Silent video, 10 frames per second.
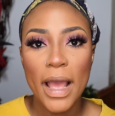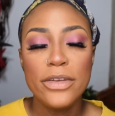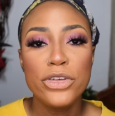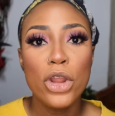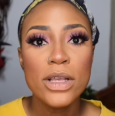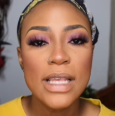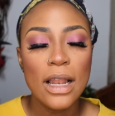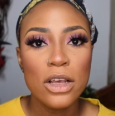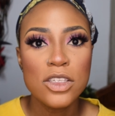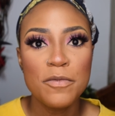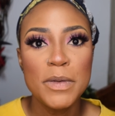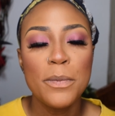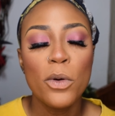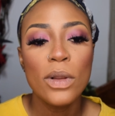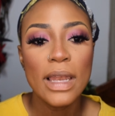not a lot of
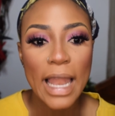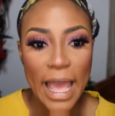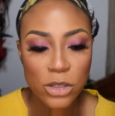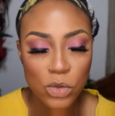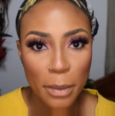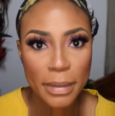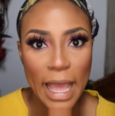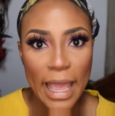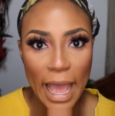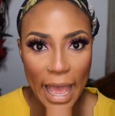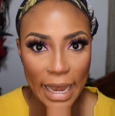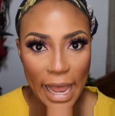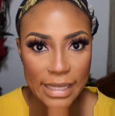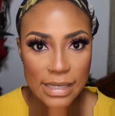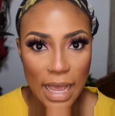people like to apply
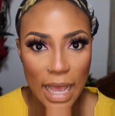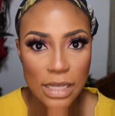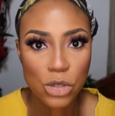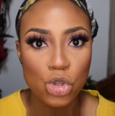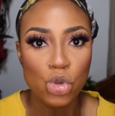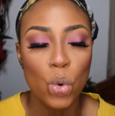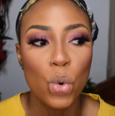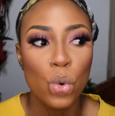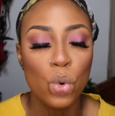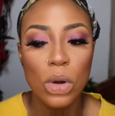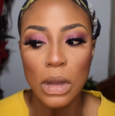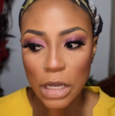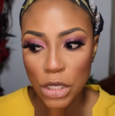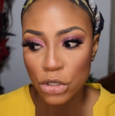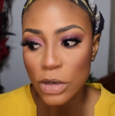highlighter, so
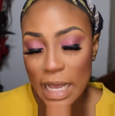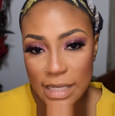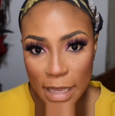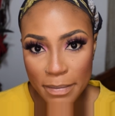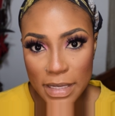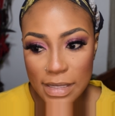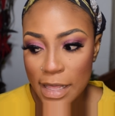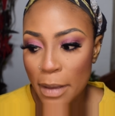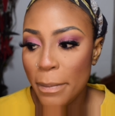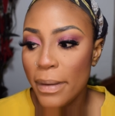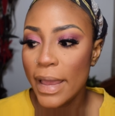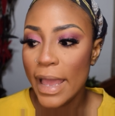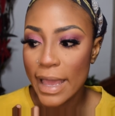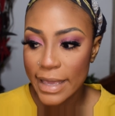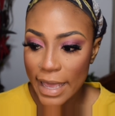you can skip this step
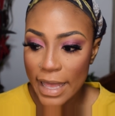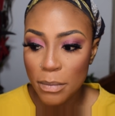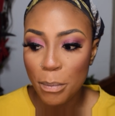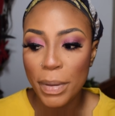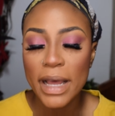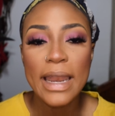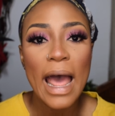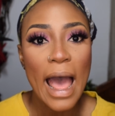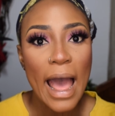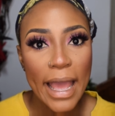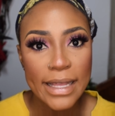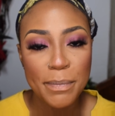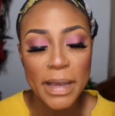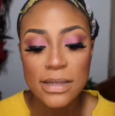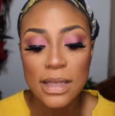again, but I
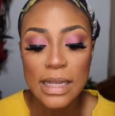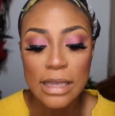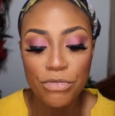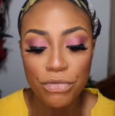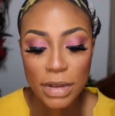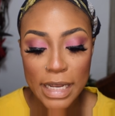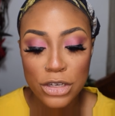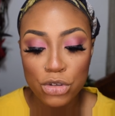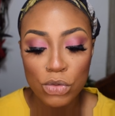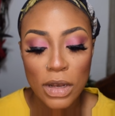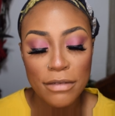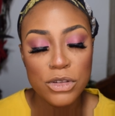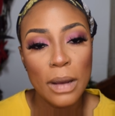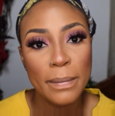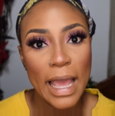personally really do love
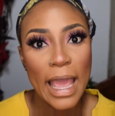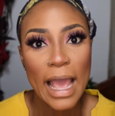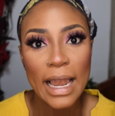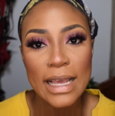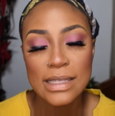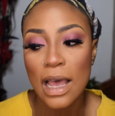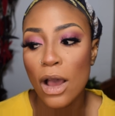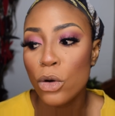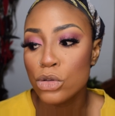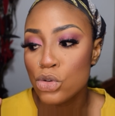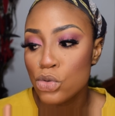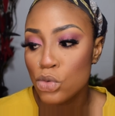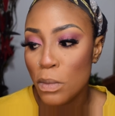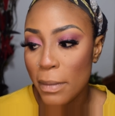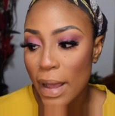to apply highlighter
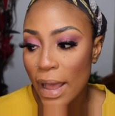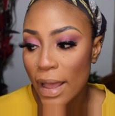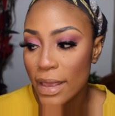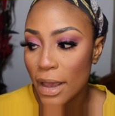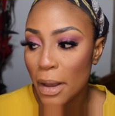onto my